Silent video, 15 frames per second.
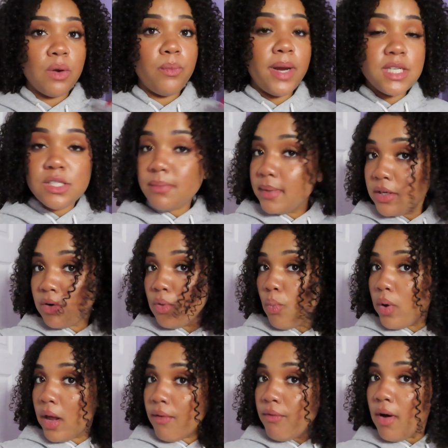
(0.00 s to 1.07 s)
regimen or
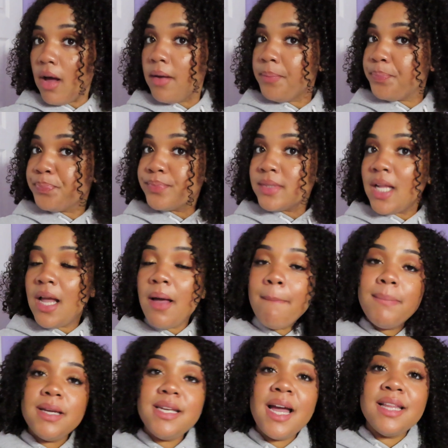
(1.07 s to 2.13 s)
whatever.
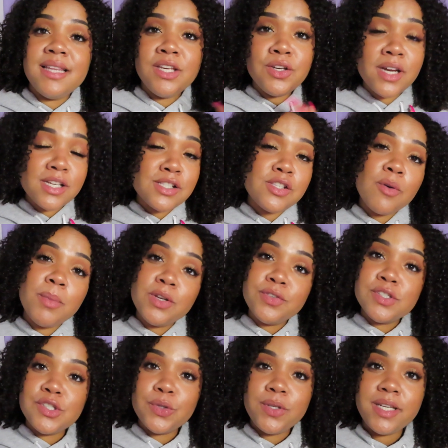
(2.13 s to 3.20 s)
But yeah, thank you guys so much
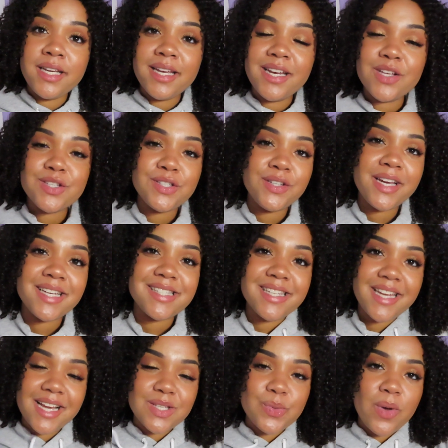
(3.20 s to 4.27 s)
for tuning in. I'll see you guys in
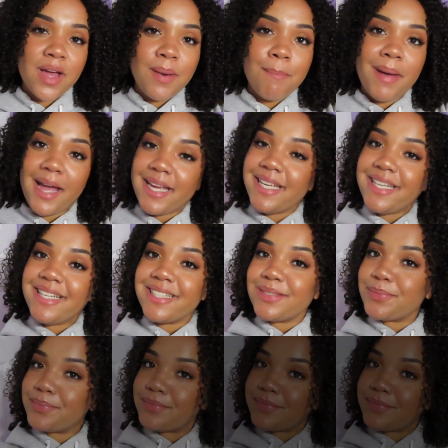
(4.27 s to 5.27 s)
the next one. Bye.